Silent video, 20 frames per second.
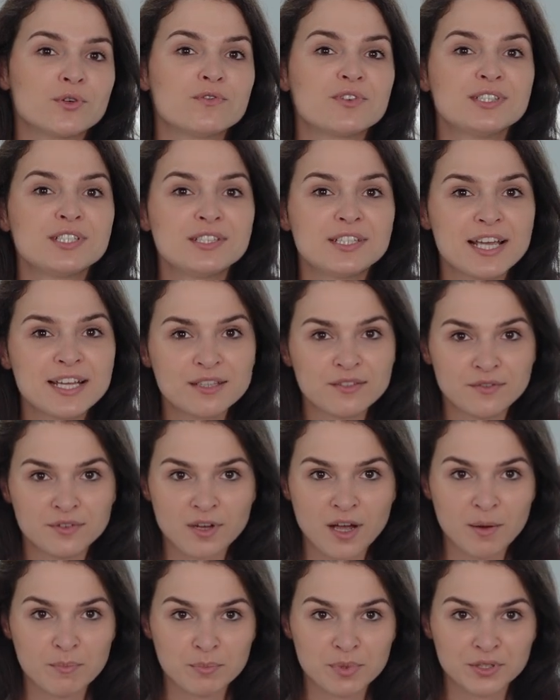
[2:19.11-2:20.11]
of a detective
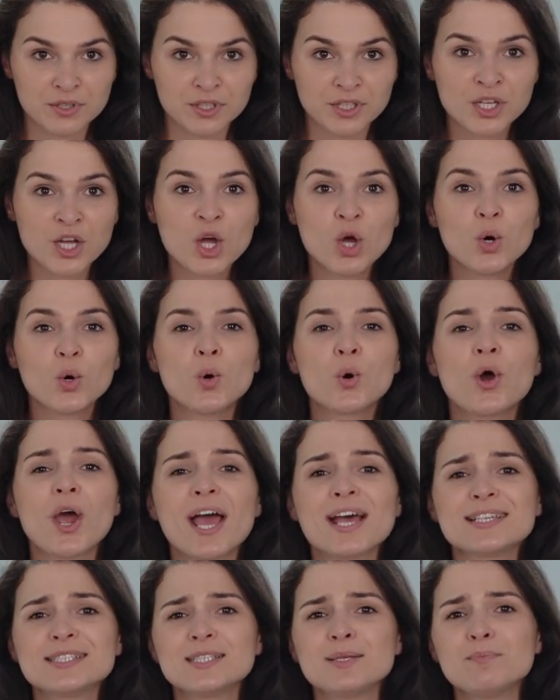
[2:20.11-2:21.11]
company who
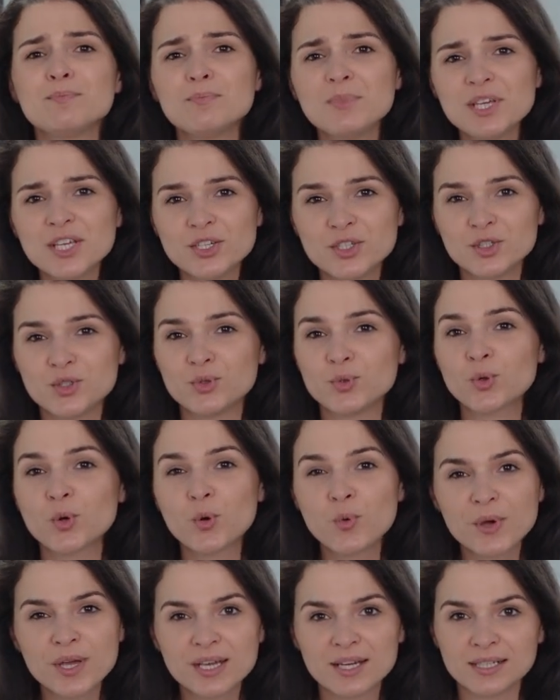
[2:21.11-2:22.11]
has the means to
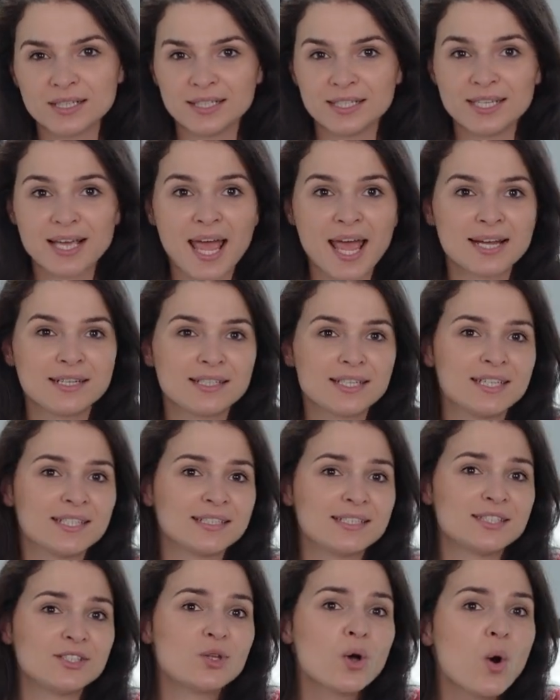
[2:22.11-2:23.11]
quickly and
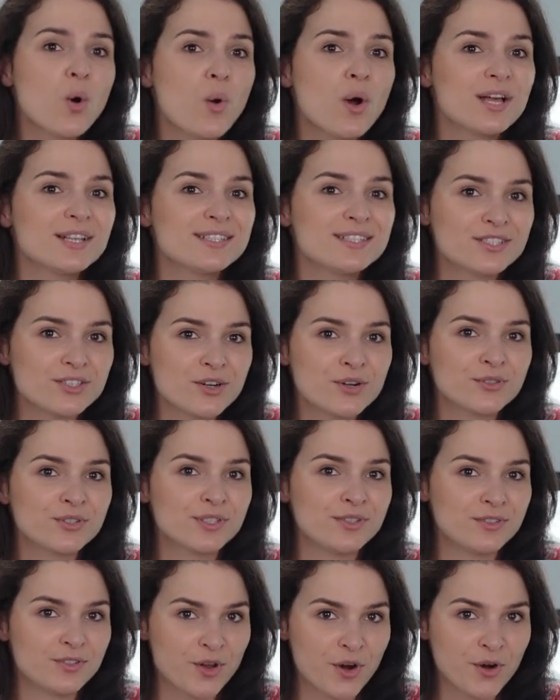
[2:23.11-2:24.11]
in no
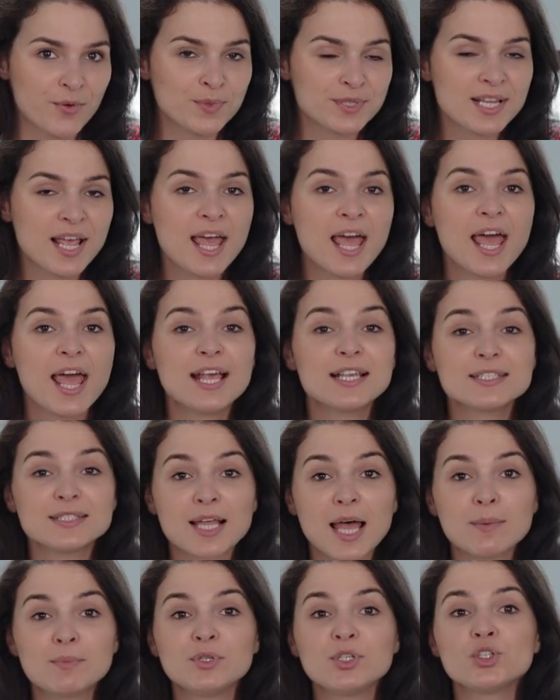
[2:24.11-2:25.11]
uncertain terms
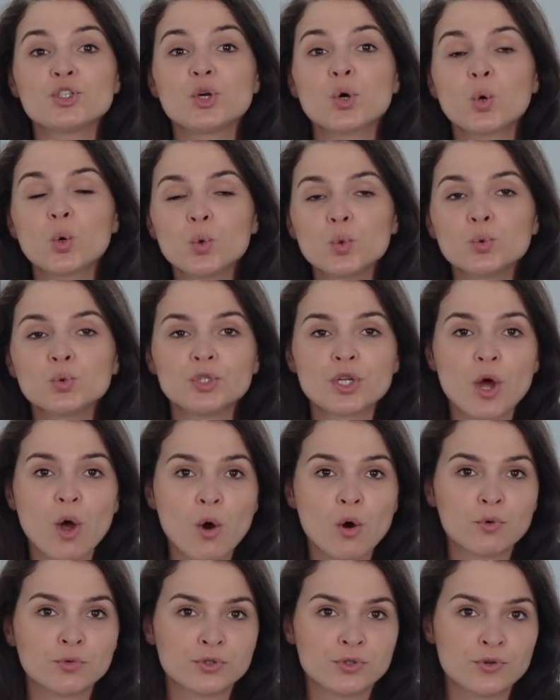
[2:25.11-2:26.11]
establish who the
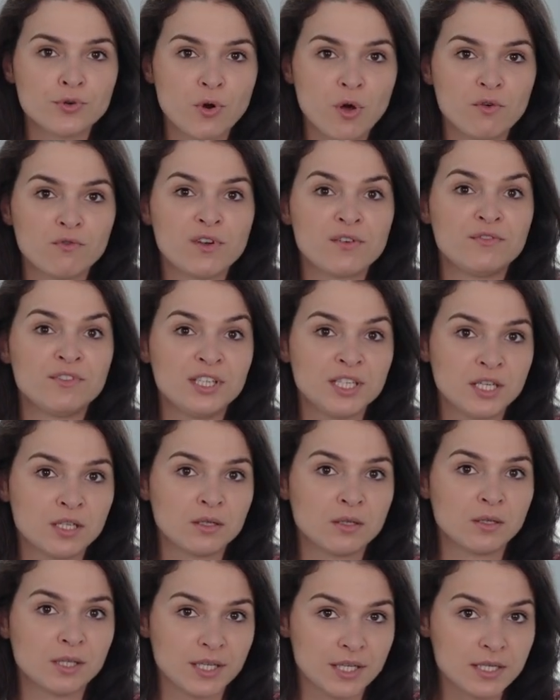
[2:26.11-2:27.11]
owner of a
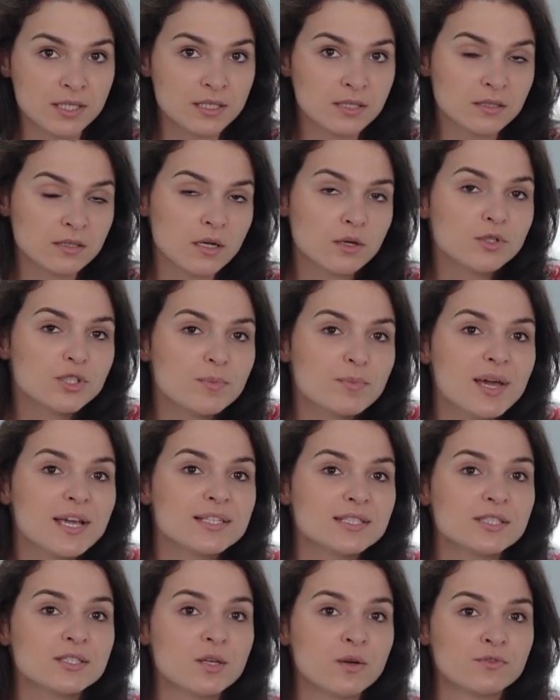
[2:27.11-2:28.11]
vehicle is on the
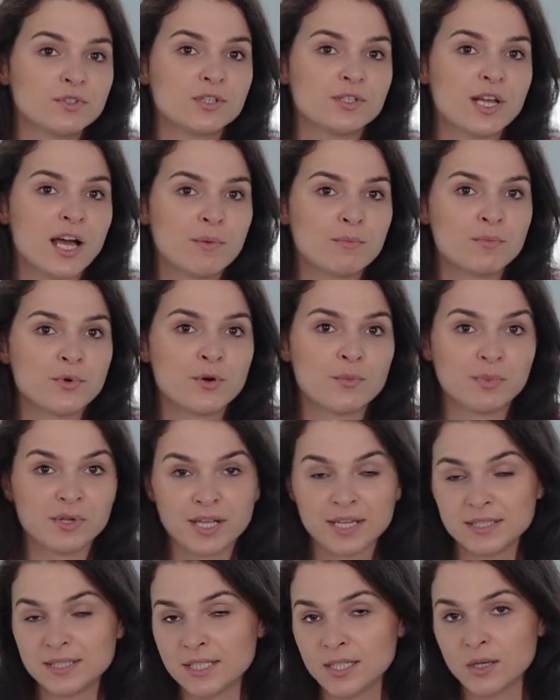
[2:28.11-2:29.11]
basis of the number
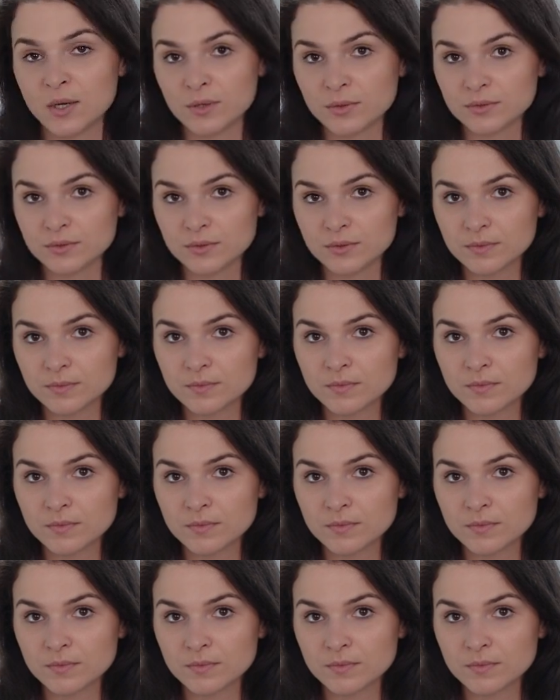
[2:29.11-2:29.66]
plates alone.